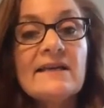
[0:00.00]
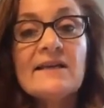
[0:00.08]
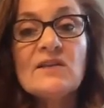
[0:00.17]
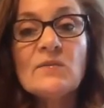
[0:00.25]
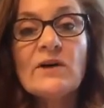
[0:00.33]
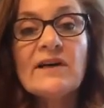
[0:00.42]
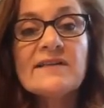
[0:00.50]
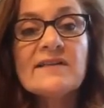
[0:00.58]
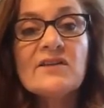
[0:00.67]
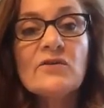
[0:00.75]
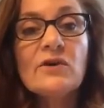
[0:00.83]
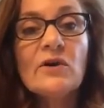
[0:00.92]
is where I see
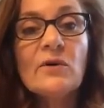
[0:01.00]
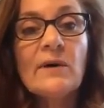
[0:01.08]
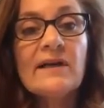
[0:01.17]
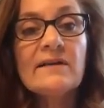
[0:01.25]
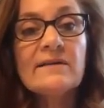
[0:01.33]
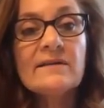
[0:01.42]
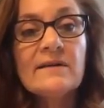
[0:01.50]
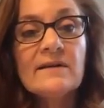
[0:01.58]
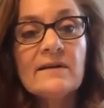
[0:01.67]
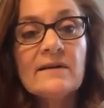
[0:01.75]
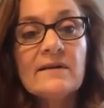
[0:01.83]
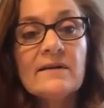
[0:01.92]
you going.
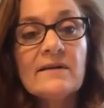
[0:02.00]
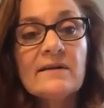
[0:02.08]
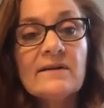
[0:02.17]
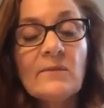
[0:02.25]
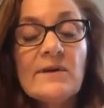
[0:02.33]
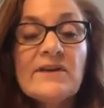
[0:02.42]
We